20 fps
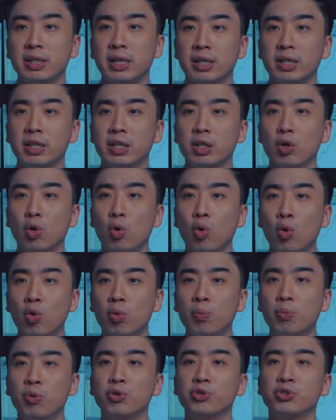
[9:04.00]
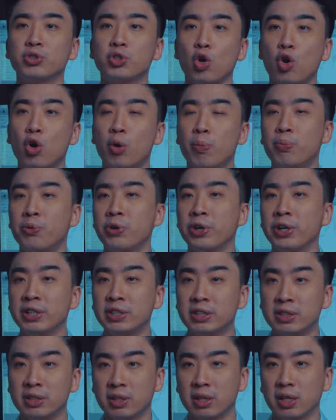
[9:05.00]
that he almost
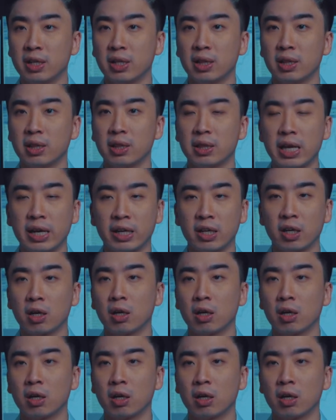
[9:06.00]
operated like